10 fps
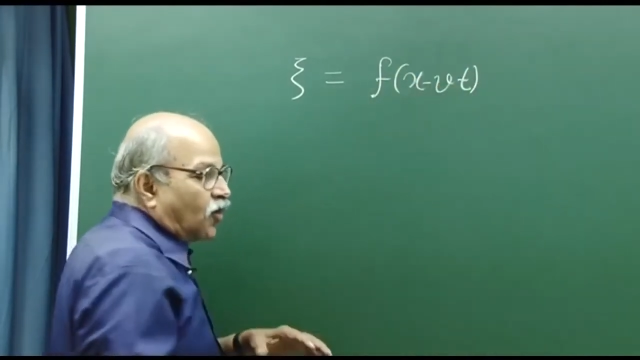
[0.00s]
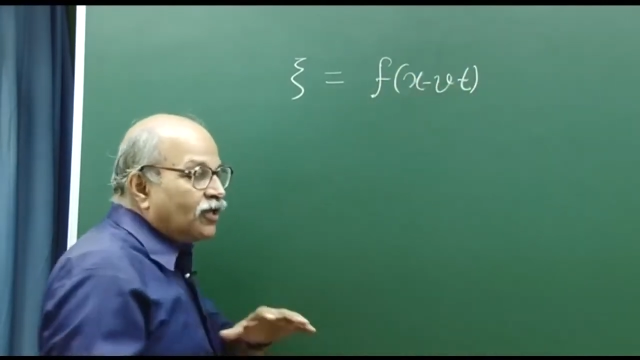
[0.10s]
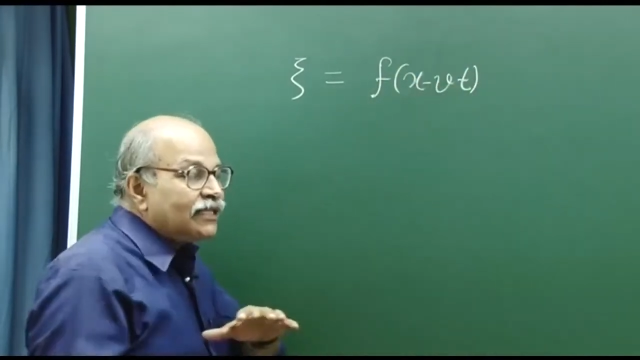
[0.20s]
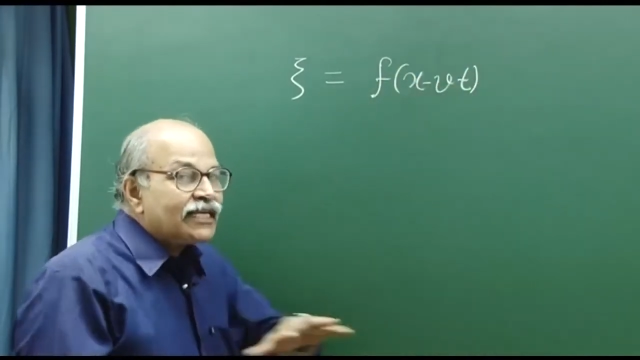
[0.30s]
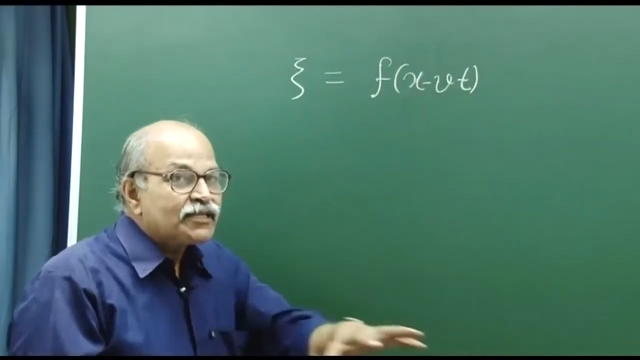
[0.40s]

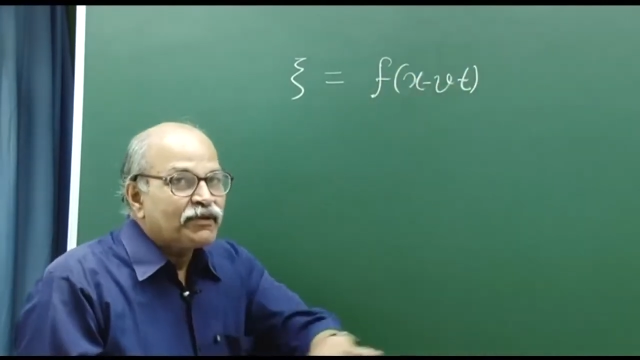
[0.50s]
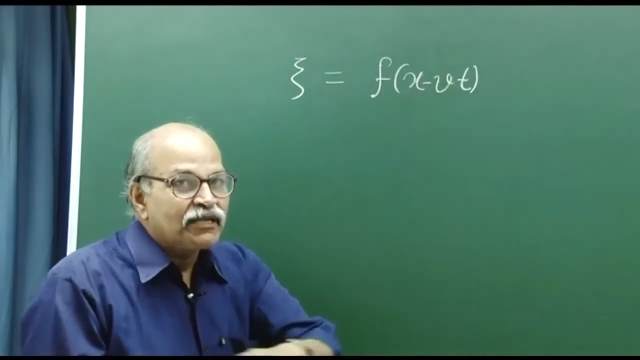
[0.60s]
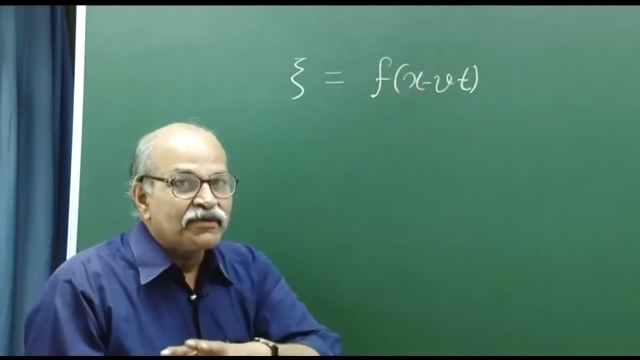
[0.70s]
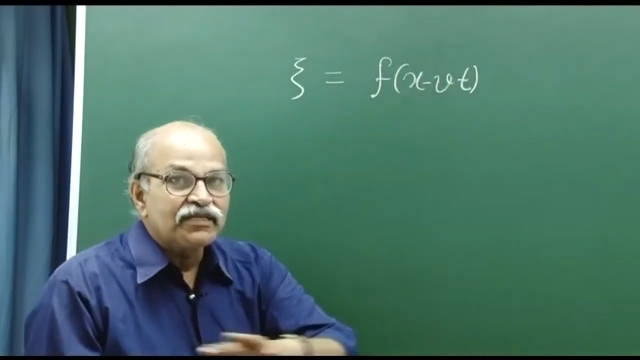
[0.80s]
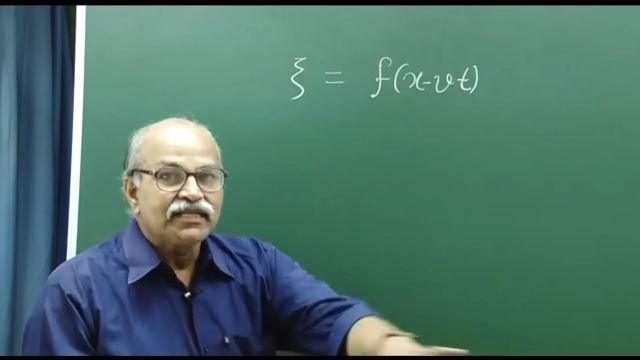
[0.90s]
all the
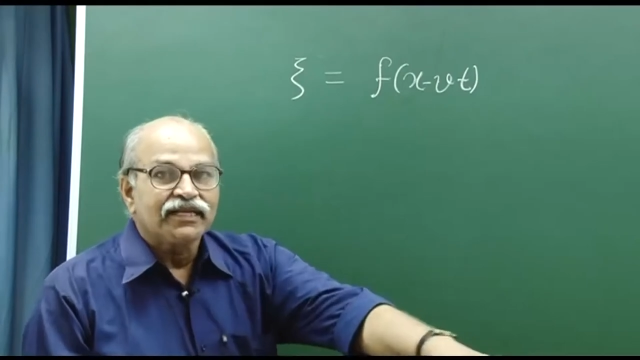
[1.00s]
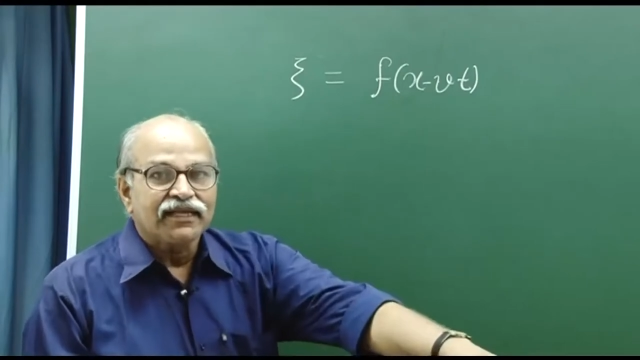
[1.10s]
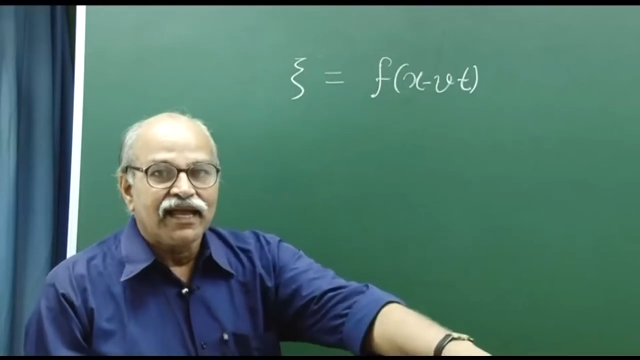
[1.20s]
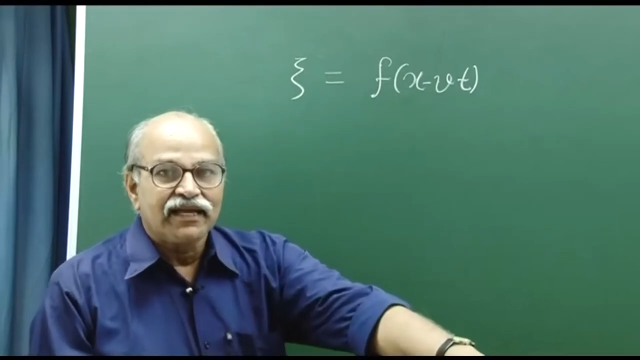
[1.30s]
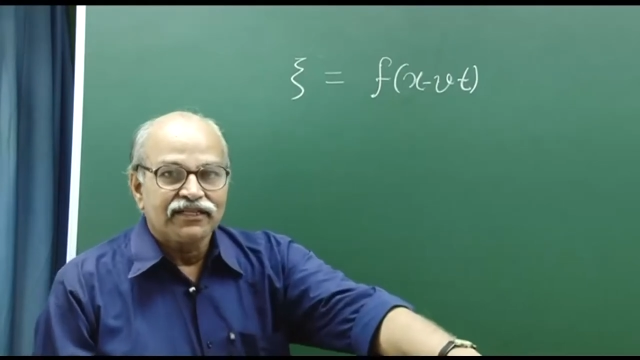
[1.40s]
experiments
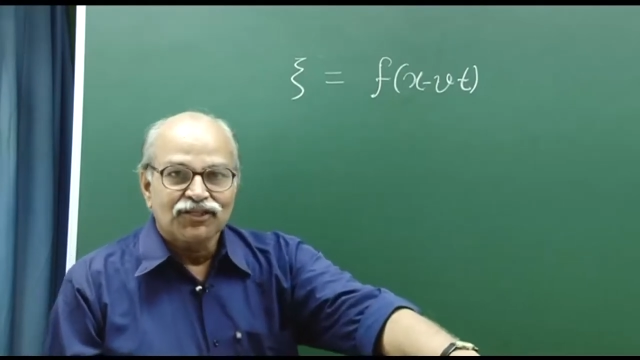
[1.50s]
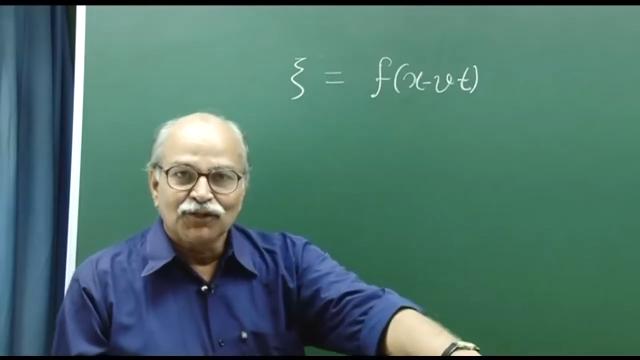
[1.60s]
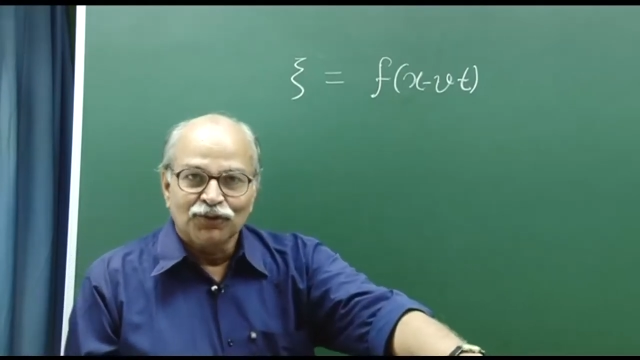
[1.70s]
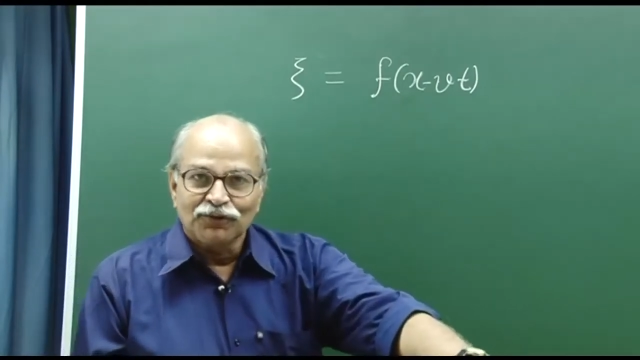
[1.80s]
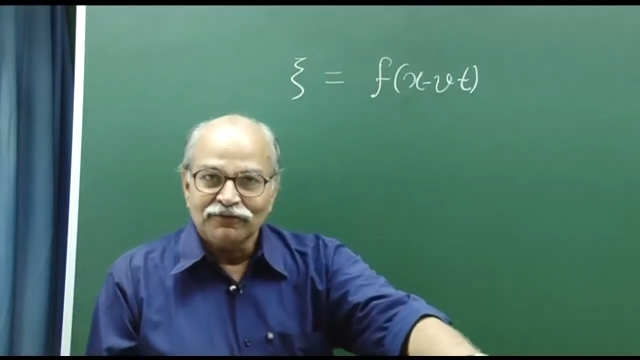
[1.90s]
that I had
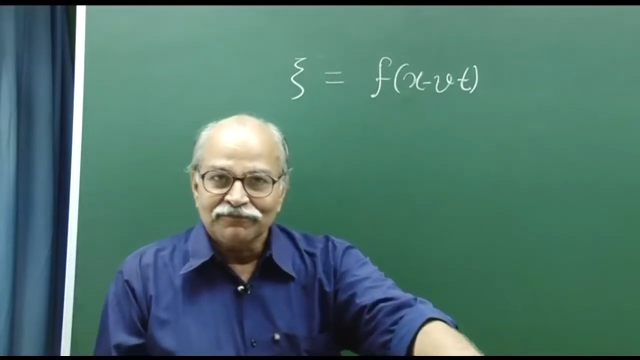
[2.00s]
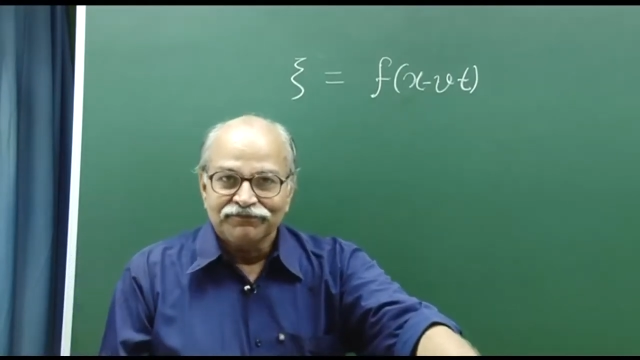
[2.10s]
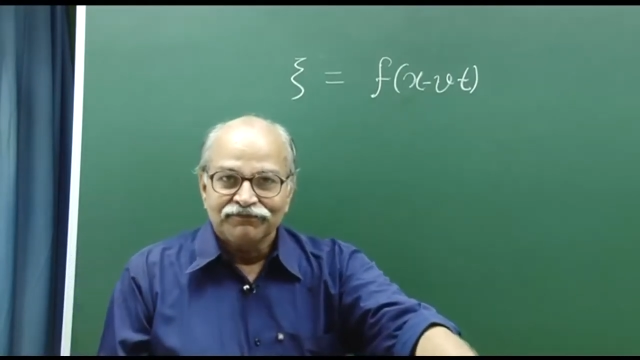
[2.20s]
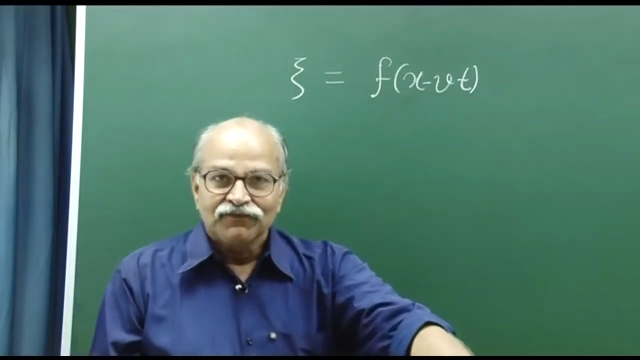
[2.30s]
shown